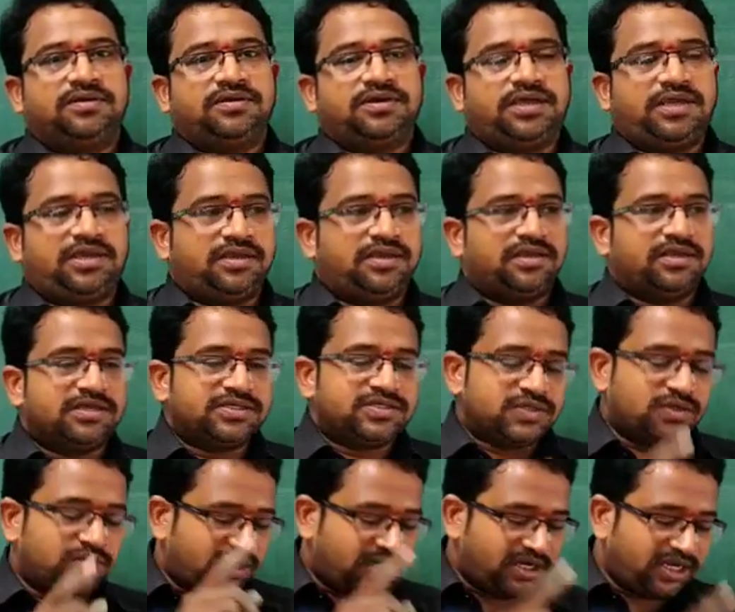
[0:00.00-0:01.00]
Okay,
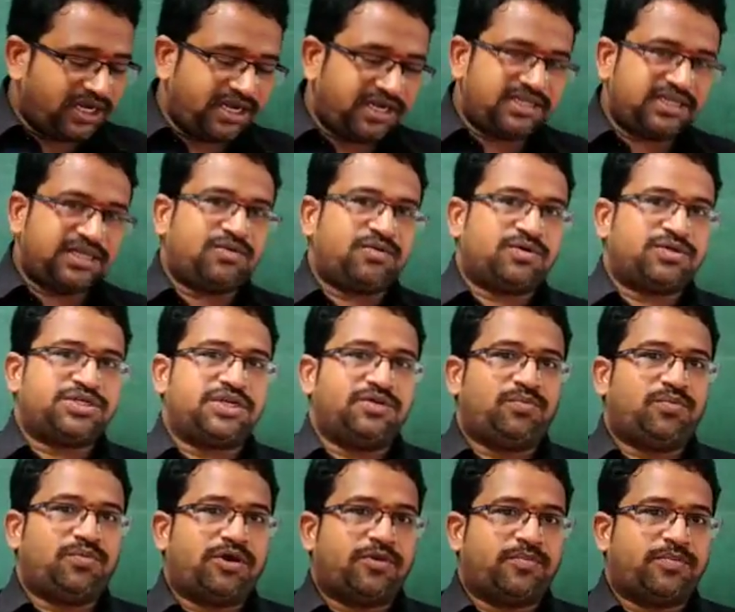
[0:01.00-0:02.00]
so read the
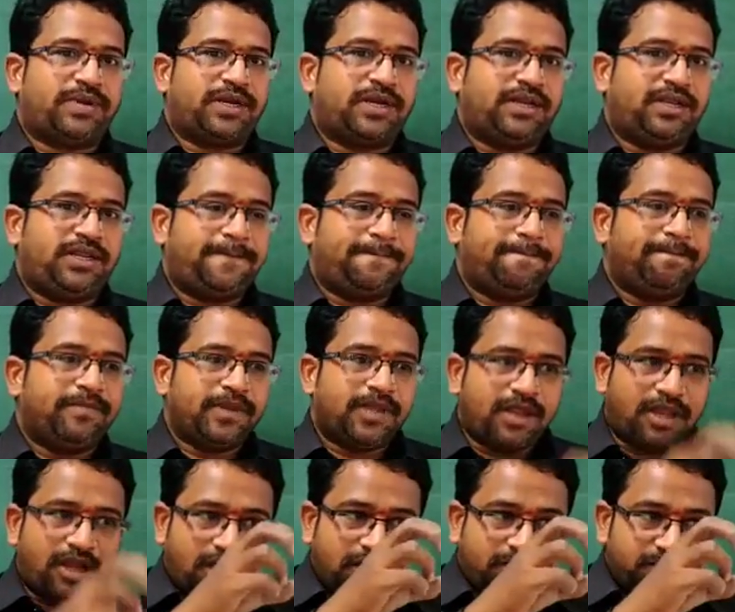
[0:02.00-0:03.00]
question properly,
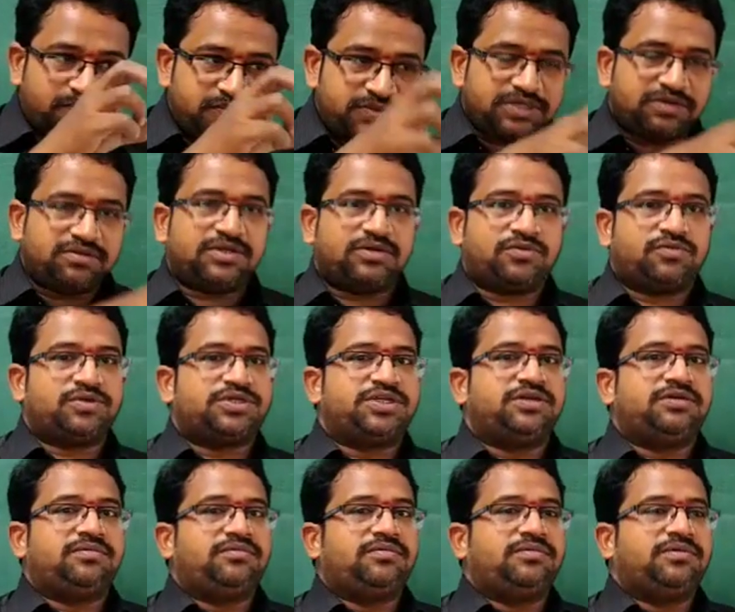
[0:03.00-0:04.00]
observe the
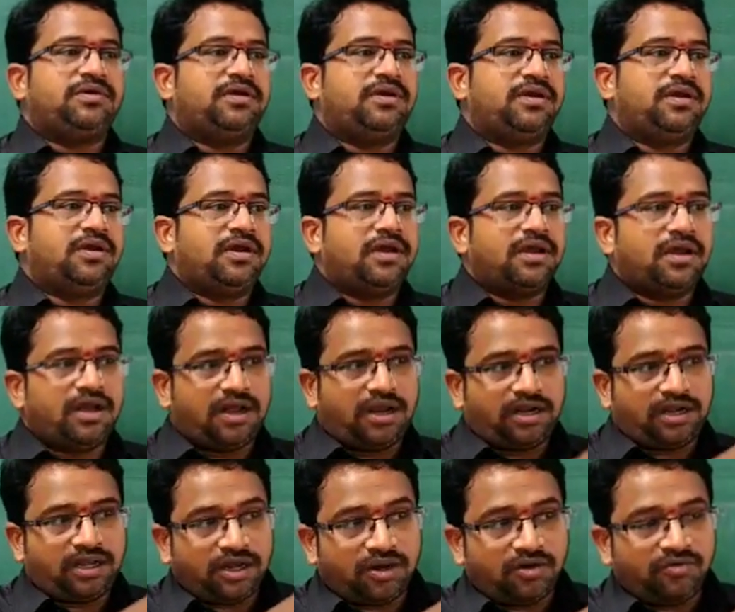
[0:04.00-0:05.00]
question
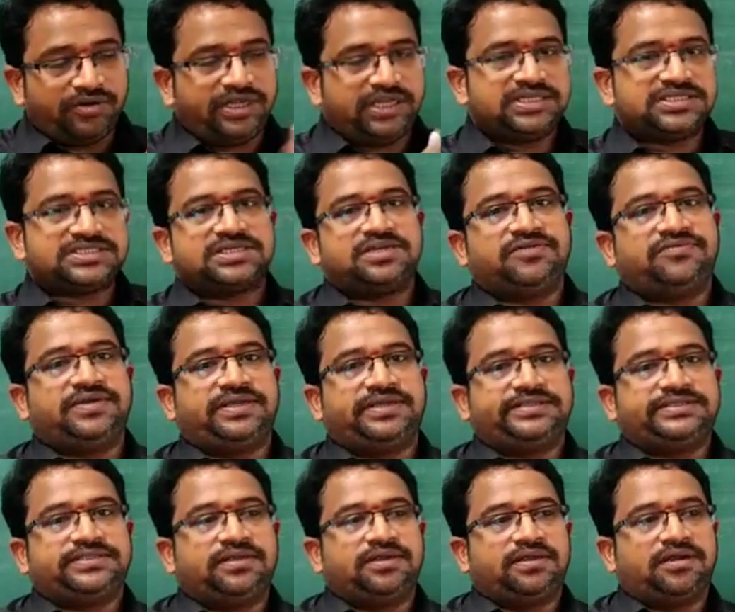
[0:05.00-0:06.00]
and how it is
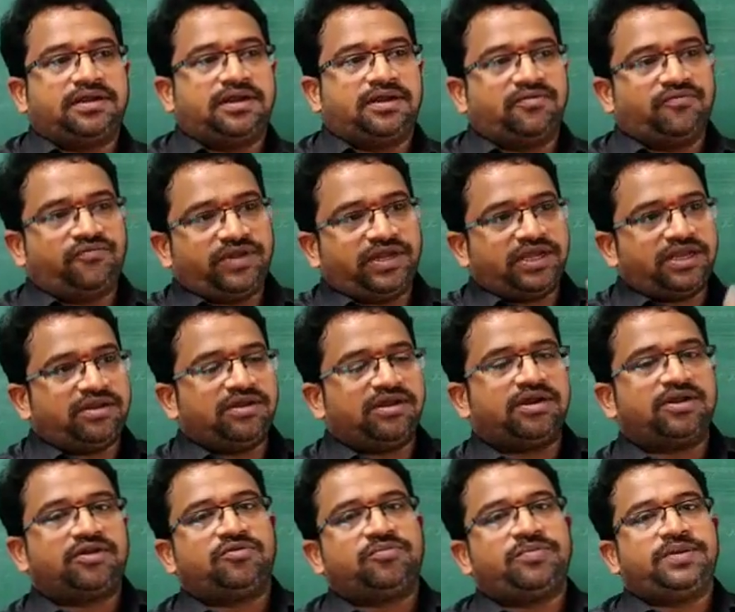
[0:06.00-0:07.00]
given and where you
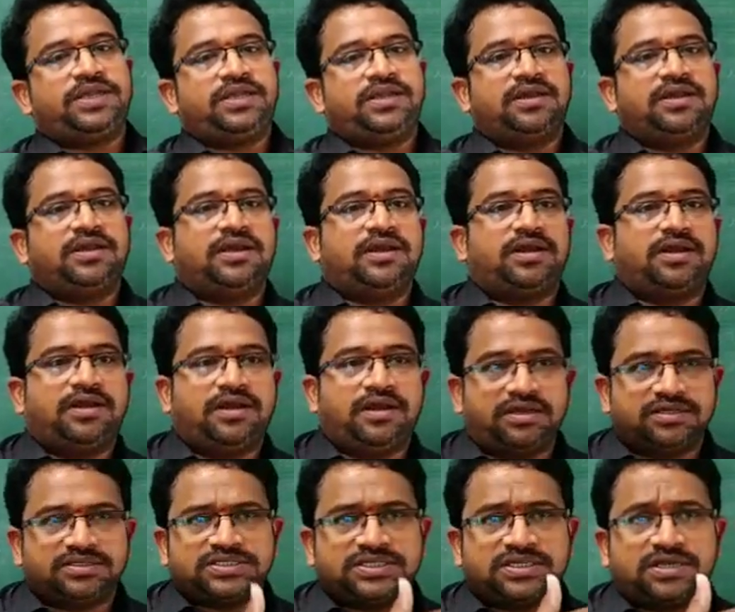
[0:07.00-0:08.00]
have to be
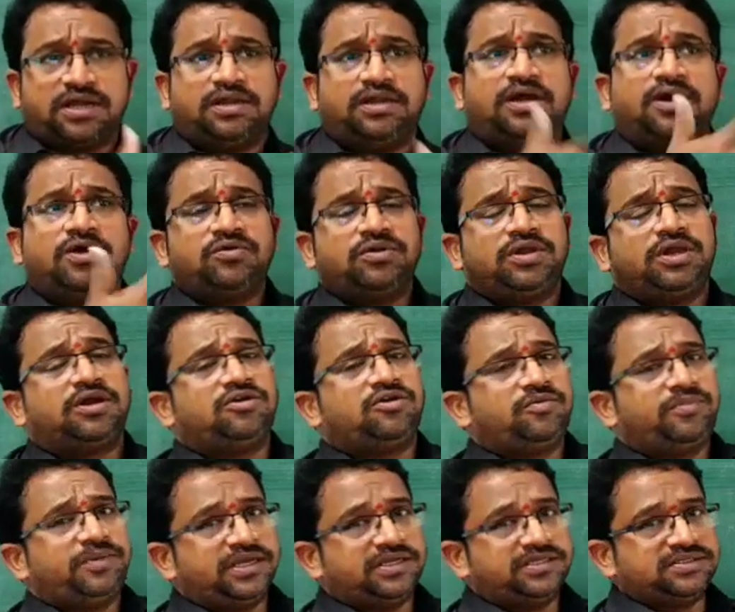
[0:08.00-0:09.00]
answered and how it
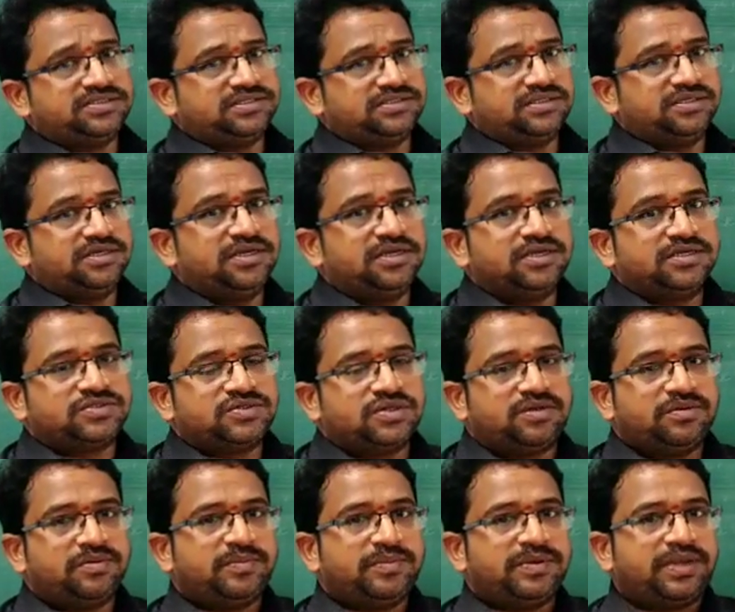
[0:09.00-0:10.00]
have to be answered.
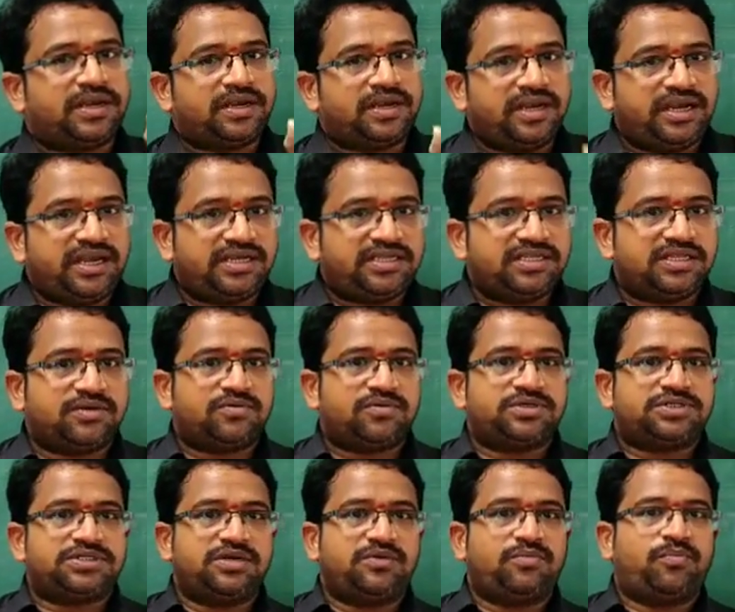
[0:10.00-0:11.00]
So remember, read the
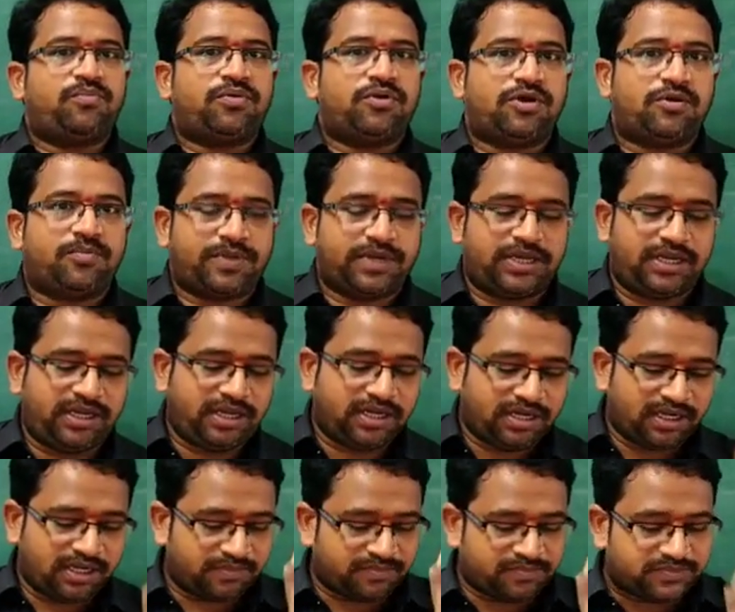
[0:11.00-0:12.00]
question properly
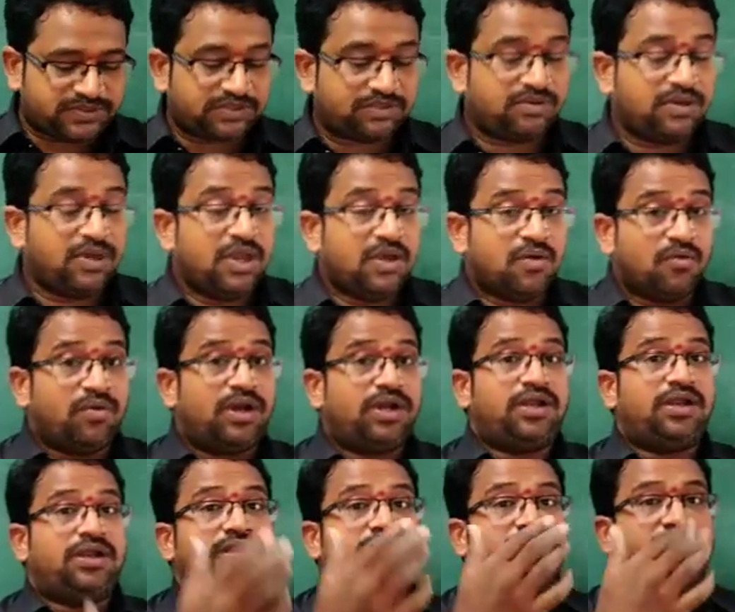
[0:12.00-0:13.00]
and observe
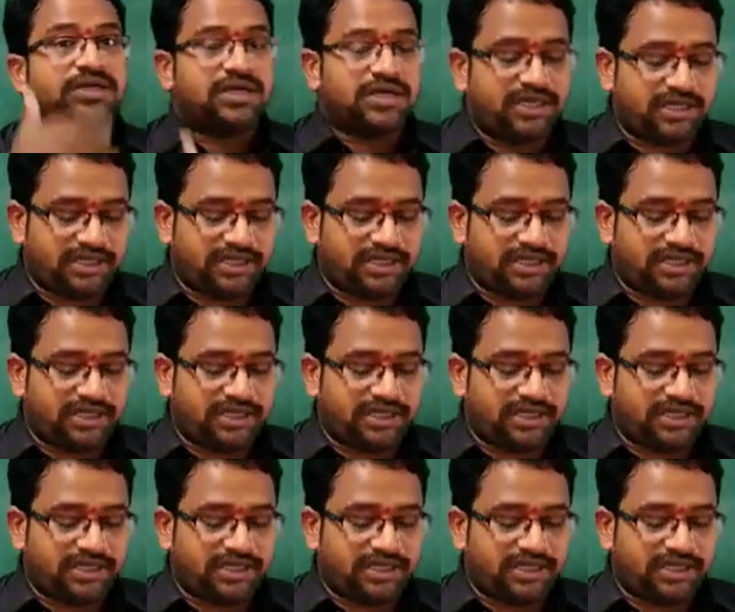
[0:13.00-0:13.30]
what are the